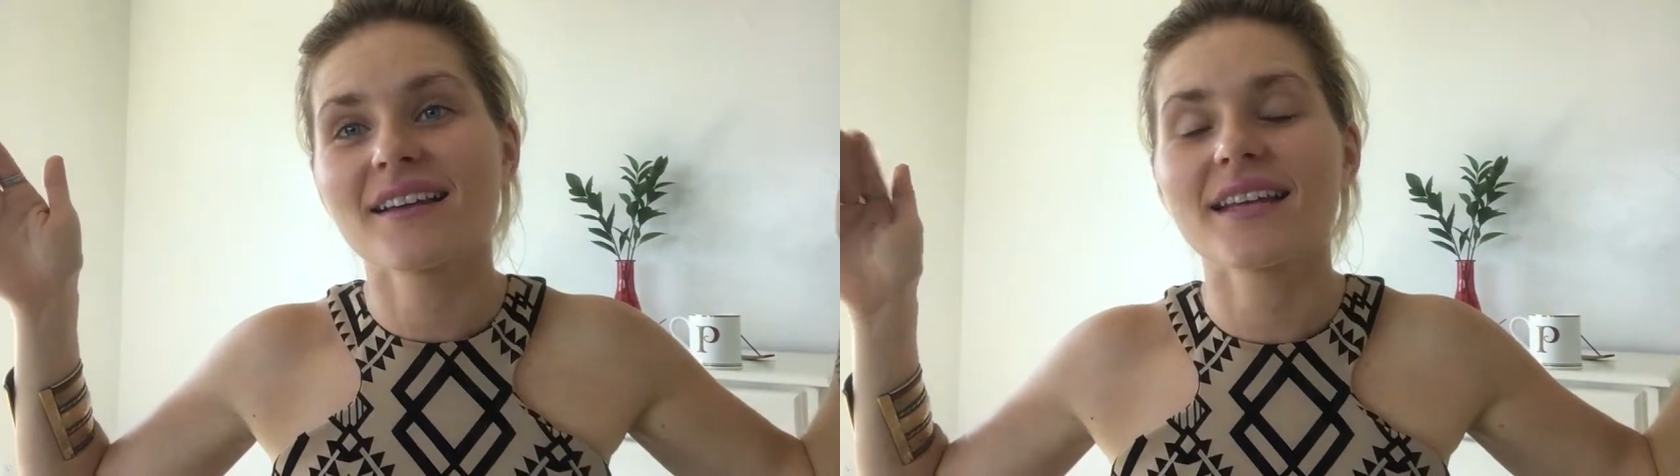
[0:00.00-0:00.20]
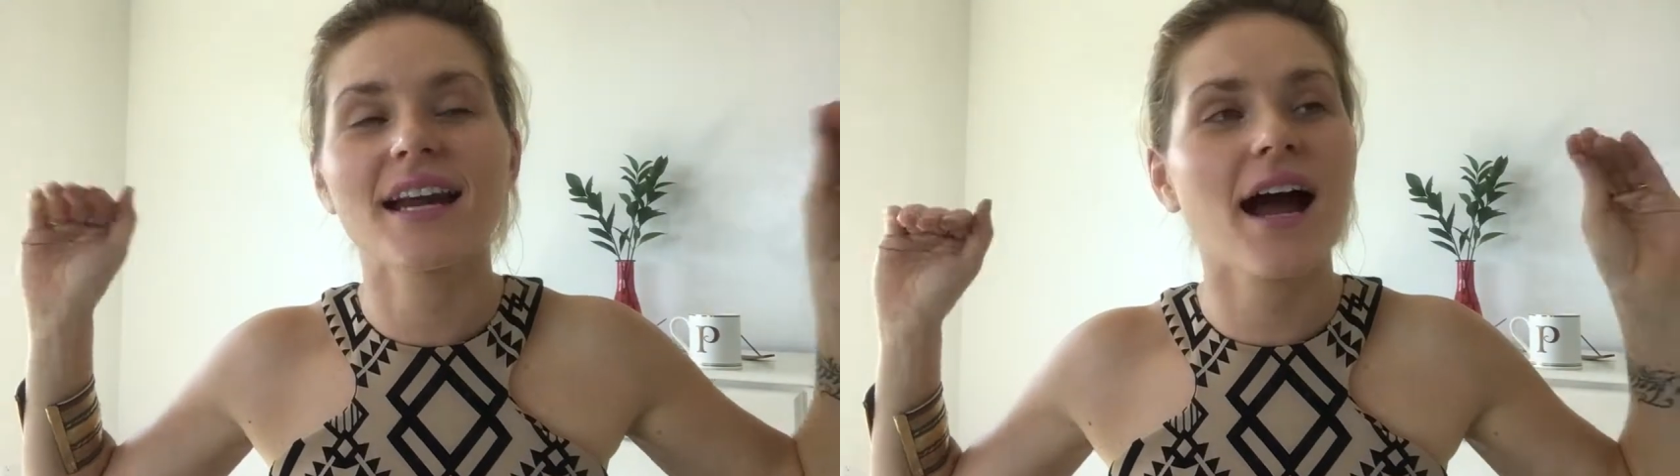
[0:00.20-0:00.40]

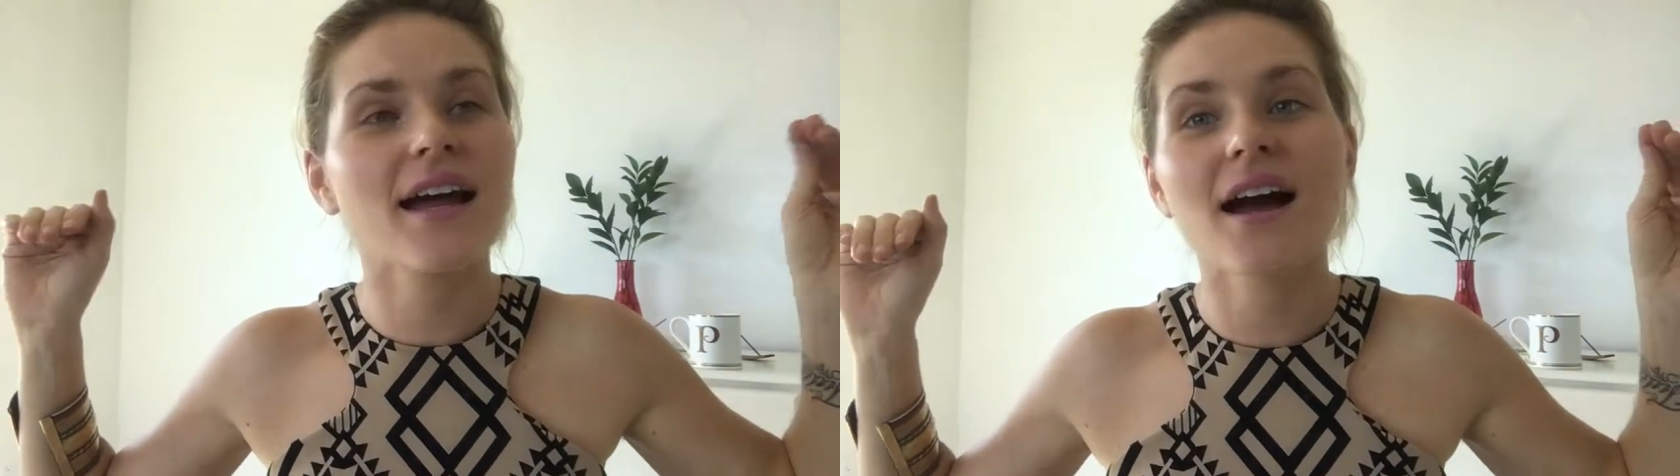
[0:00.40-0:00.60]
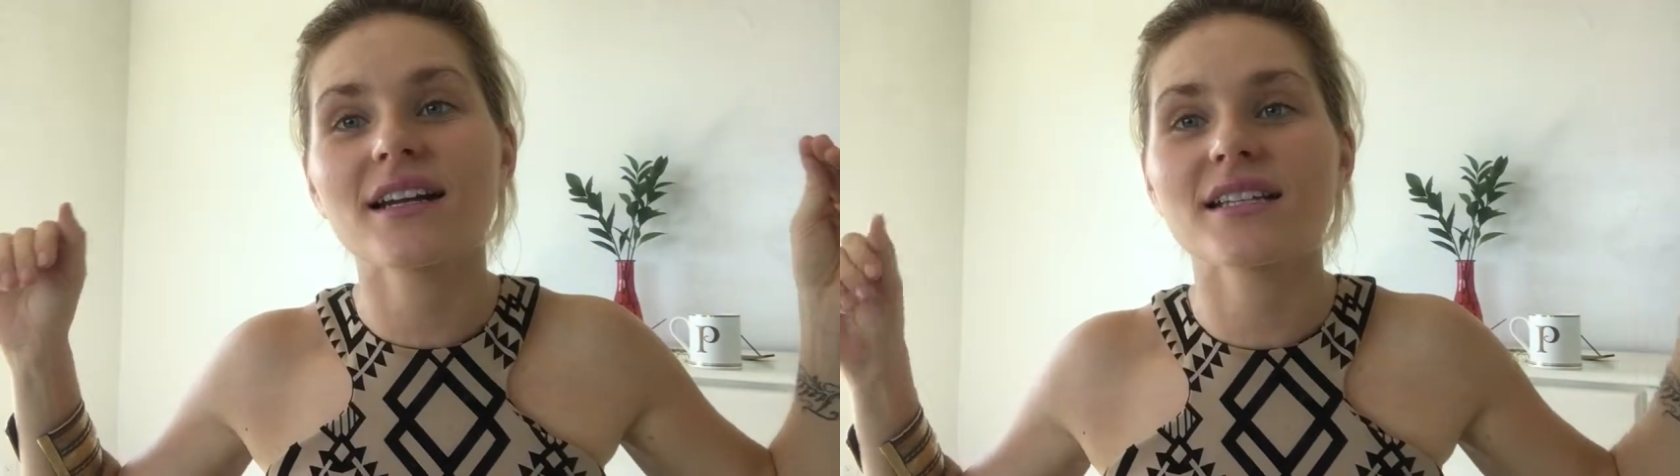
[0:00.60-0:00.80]
that
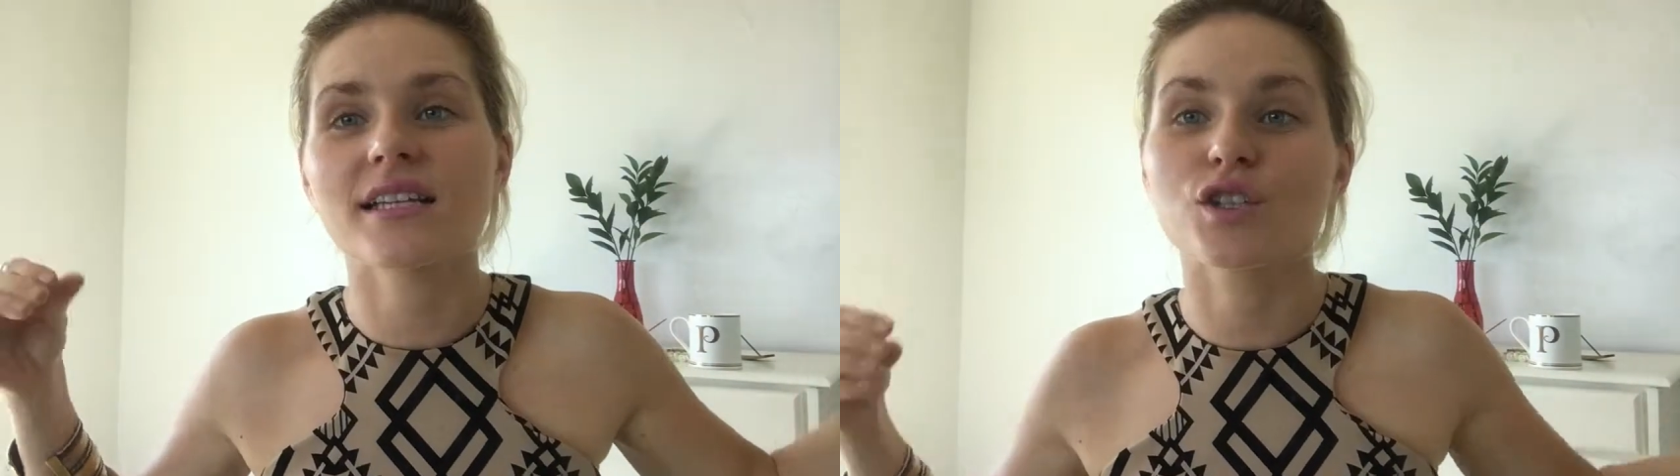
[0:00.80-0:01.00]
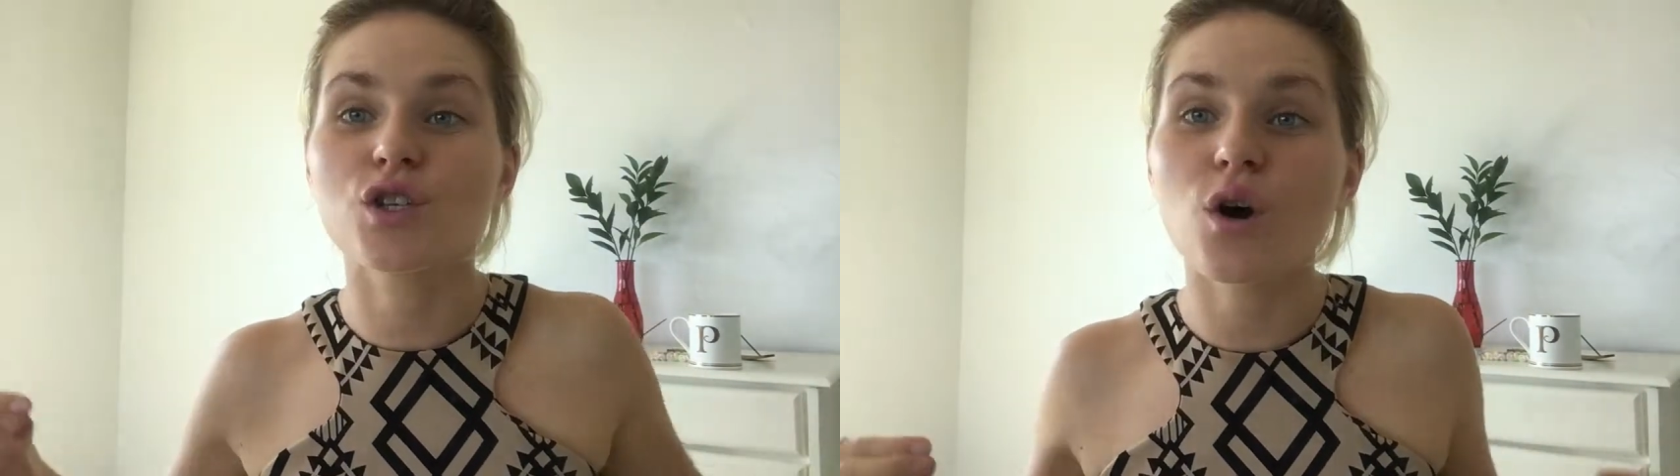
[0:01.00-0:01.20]
I
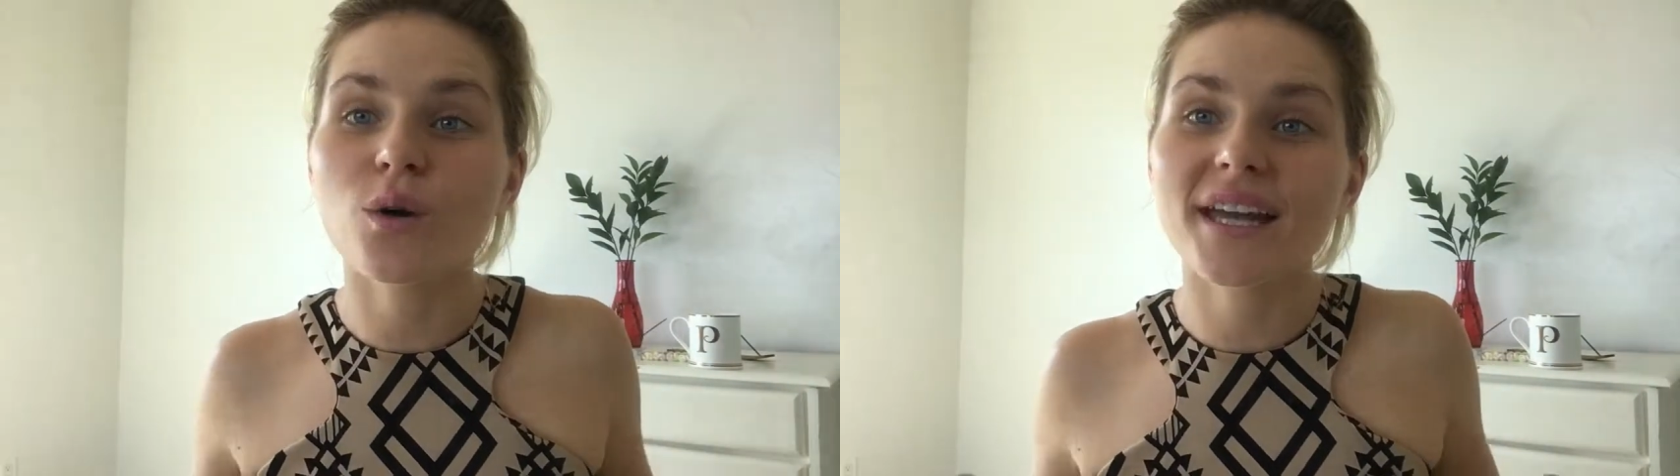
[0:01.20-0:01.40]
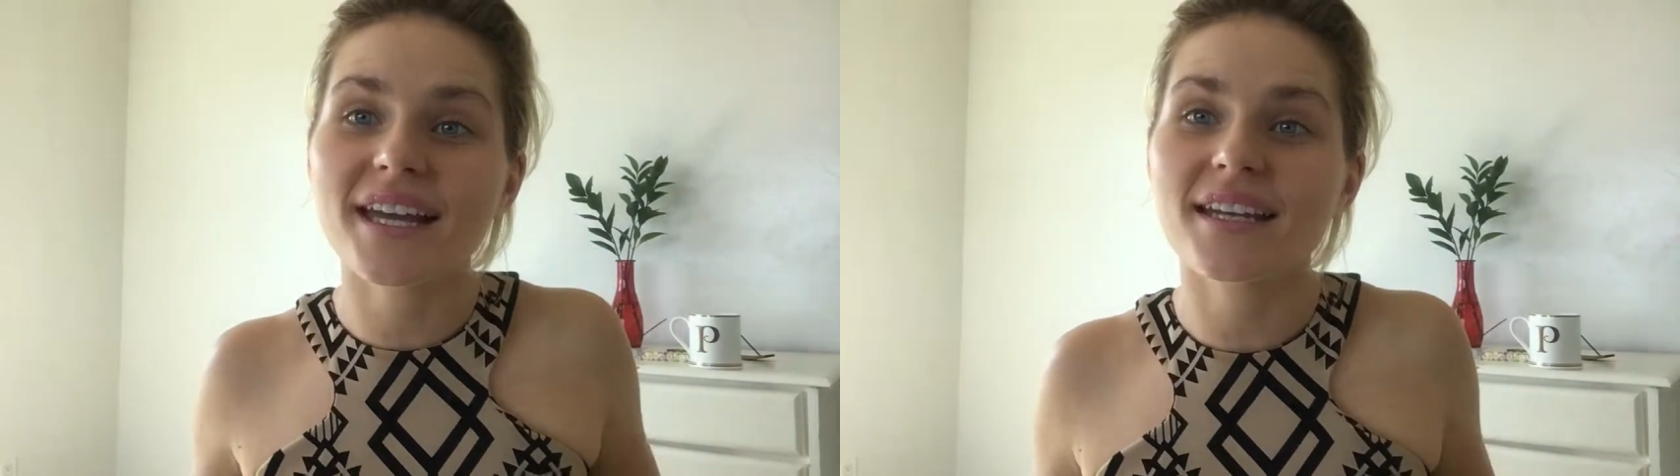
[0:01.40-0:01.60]
honestly don't get